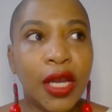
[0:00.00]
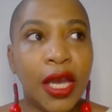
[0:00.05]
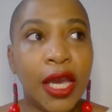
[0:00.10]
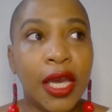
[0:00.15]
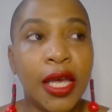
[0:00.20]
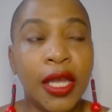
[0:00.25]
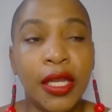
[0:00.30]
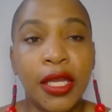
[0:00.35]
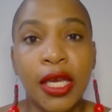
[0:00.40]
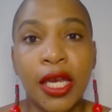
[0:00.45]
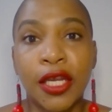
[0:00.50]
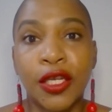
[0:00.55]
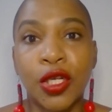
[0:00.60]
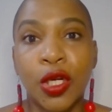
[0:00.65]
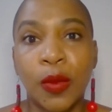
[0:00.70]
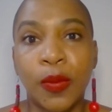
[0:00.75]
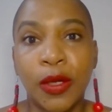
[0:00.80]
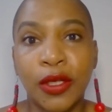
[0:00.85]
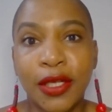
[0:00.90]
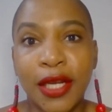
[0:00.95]
and the
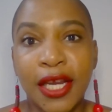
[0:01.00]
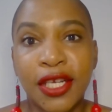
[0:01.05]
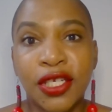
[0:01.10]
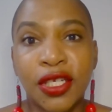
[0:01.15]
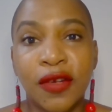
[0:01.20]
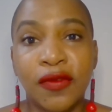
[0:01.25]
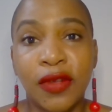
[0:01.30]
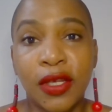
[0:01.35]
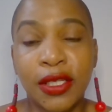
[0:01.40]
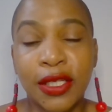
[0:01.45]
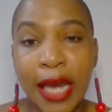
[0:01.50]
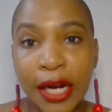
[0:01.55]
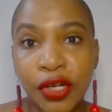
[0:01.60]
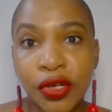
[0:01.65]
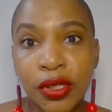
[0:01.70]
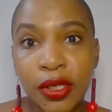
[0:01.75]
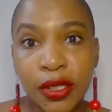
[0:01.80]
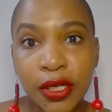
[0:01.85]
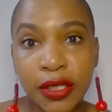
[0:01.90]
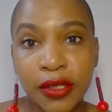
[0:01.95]
interpretation of these
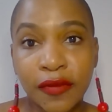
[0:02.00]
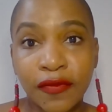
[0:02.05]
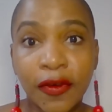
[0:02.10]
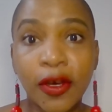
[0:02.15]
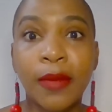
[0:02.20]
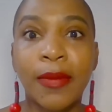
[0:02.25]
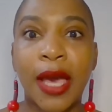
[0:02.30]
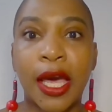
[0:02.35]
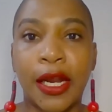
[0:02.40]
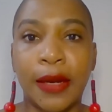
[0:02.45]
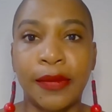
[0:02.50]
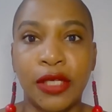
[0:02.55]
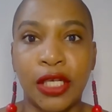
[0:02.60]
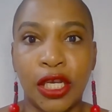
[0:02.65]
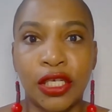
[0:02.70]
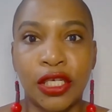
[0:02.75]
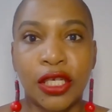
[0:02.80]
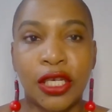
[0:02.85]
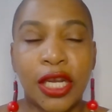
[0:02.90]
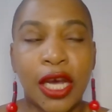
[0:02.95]
actors in this film
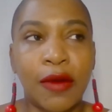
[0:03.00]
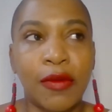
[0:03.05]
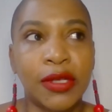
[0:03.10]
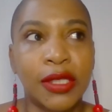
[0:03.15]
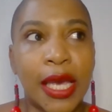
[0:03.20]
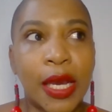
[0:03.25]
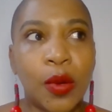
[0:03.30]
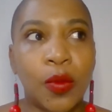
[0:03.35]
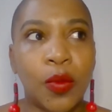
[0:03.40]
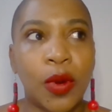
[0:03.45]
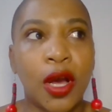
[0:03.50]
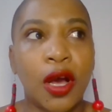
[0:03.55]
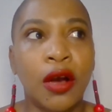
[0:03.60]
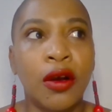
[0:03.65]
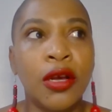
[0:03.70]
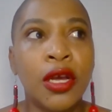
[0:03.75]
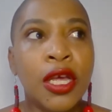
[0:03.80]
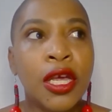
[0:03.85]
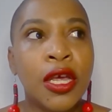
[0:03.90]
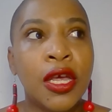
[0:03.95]
adaptation, I was like, "Well,